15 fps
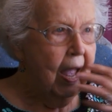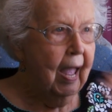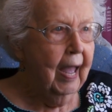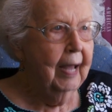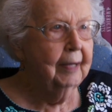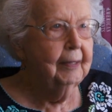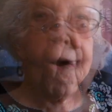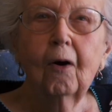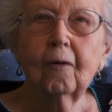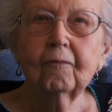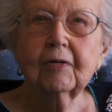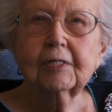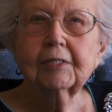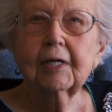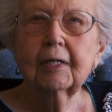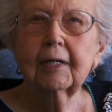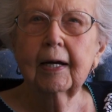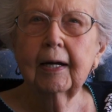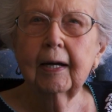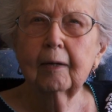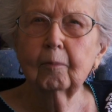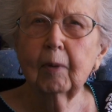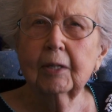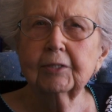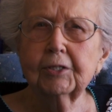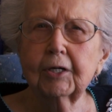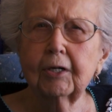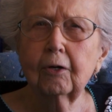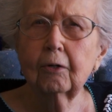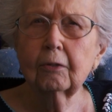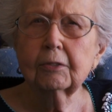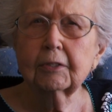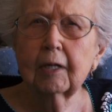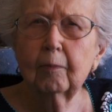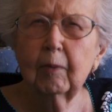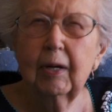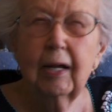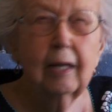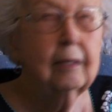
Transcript: And all of a sudden, I got a bunch of girls coming